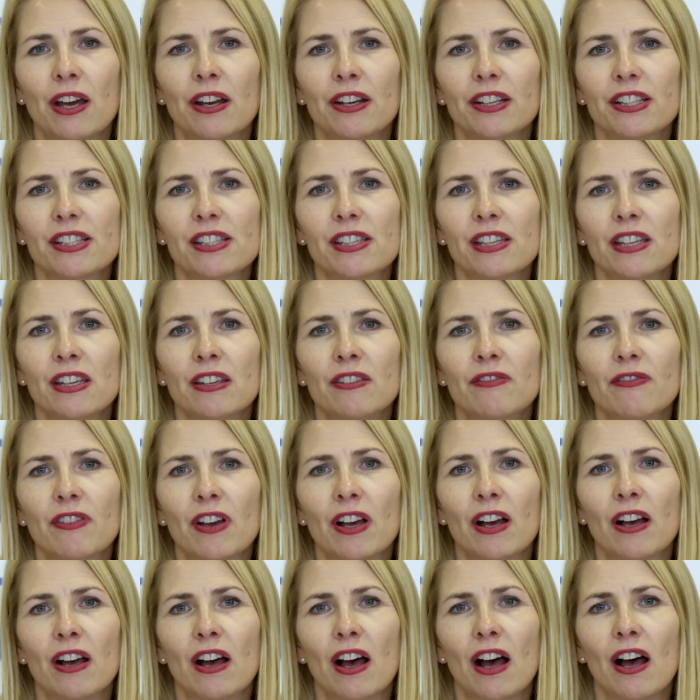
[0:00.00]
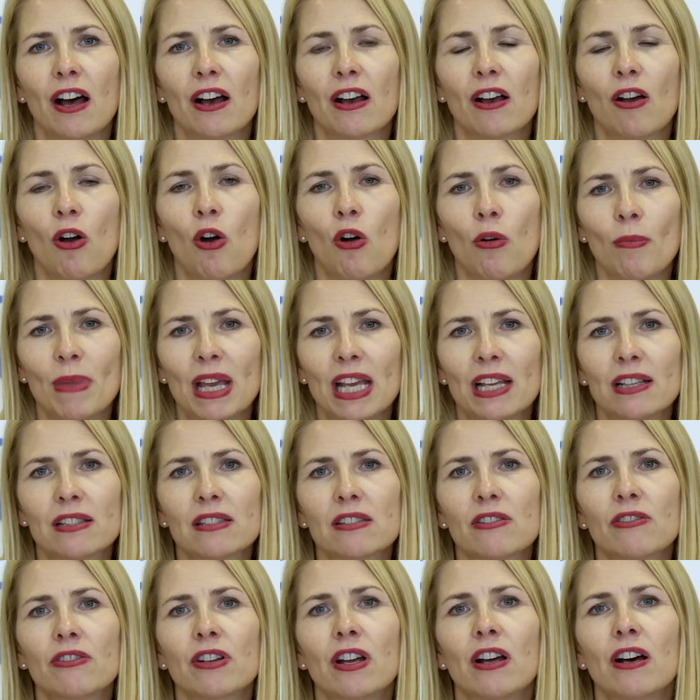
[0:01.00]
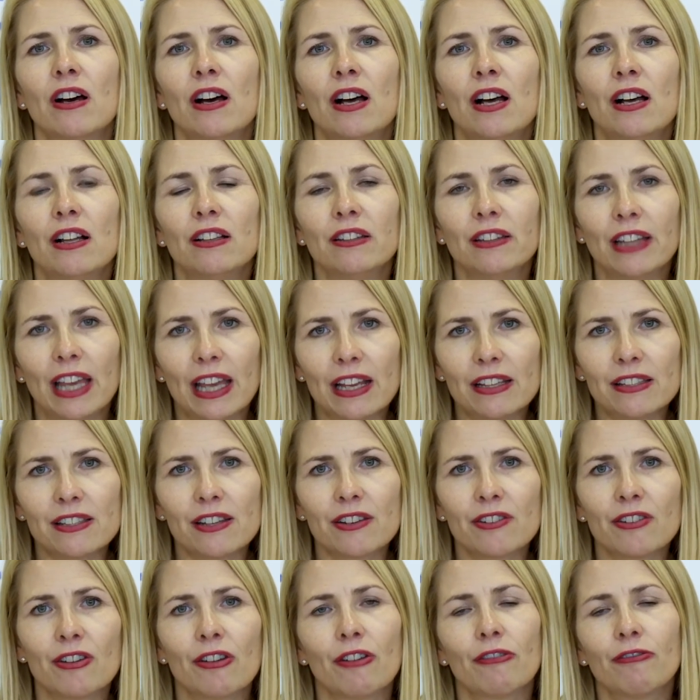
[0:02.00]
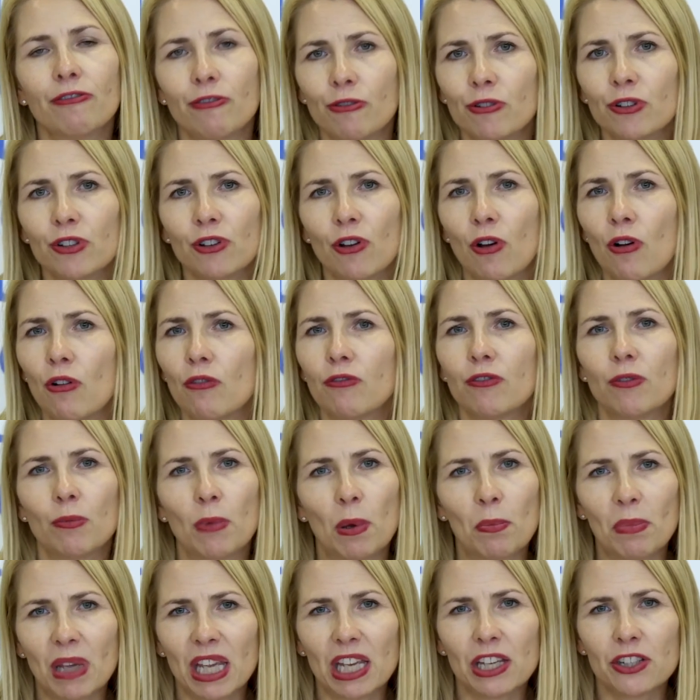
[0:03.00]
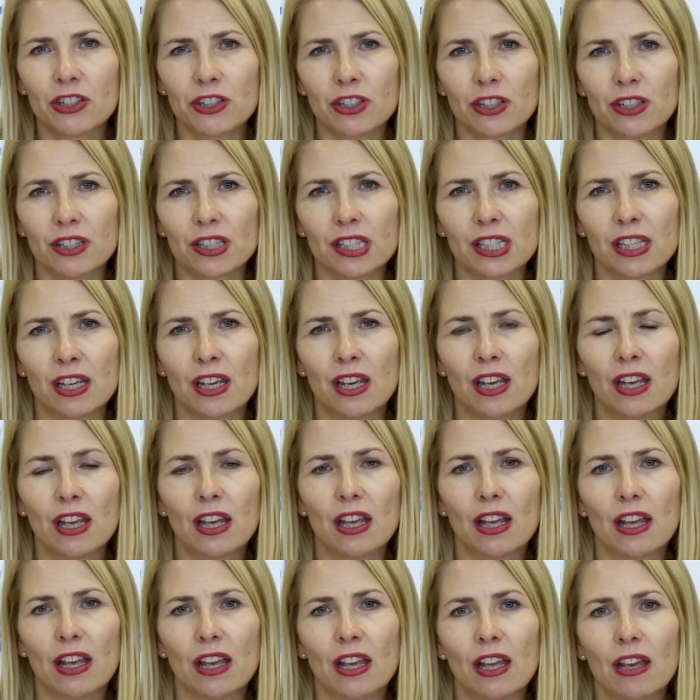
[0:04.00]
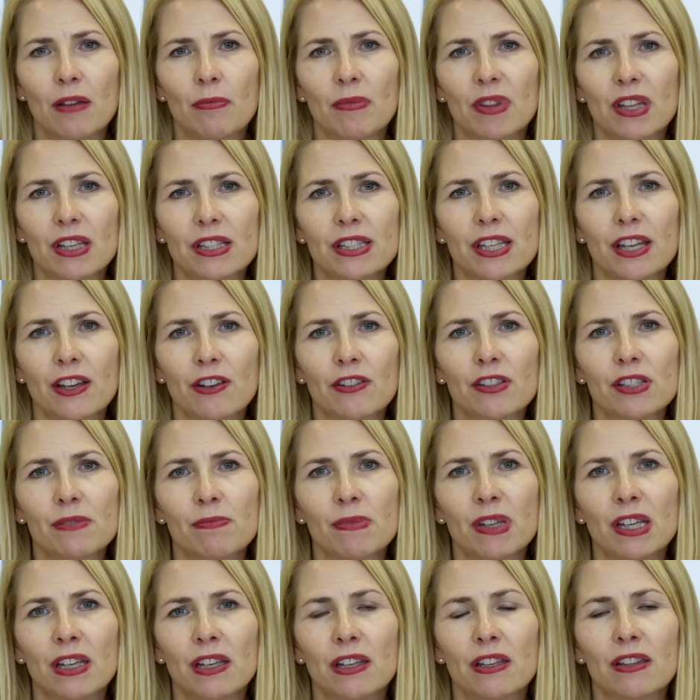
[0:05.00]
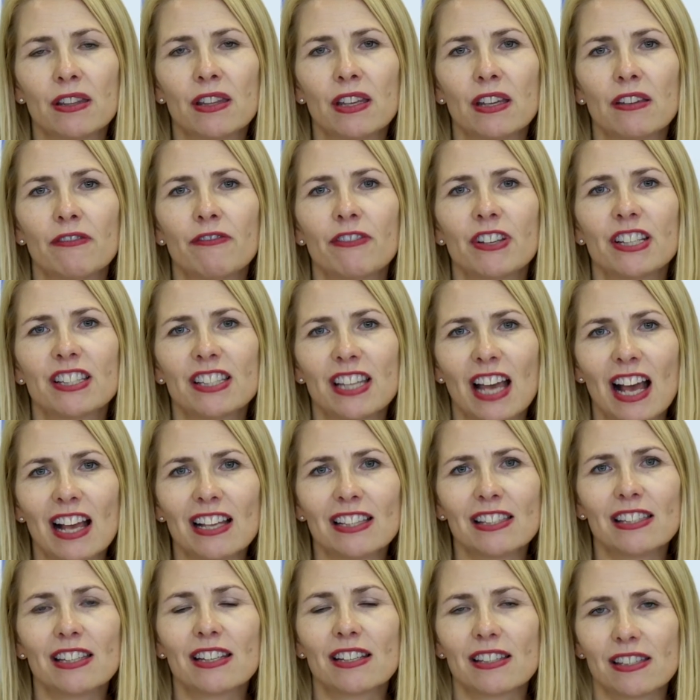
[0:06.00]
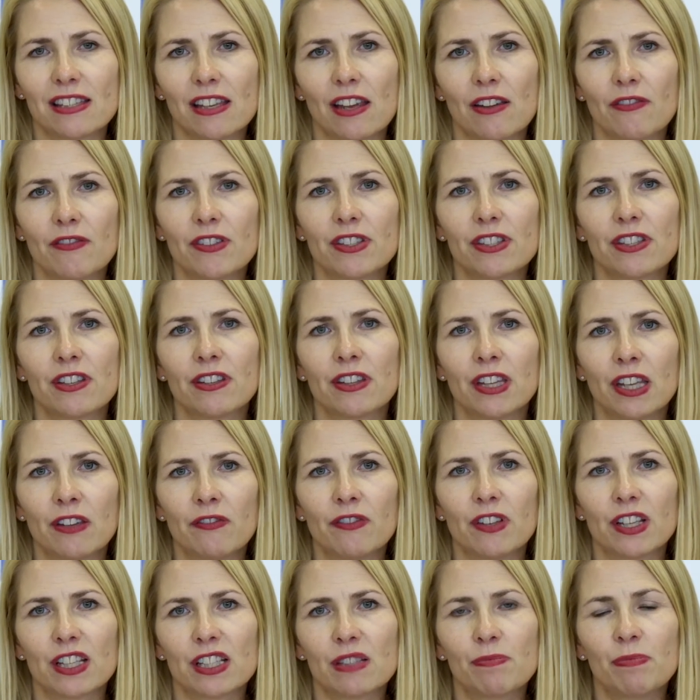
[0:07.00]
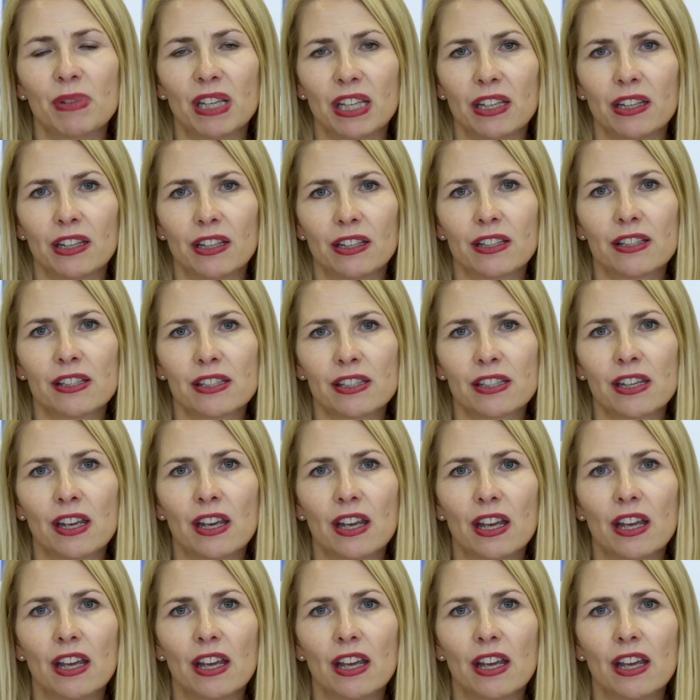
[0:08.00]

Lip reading: I receive a comment or a letter or a phone call from a patient that tells me the fantastic service that they've experienced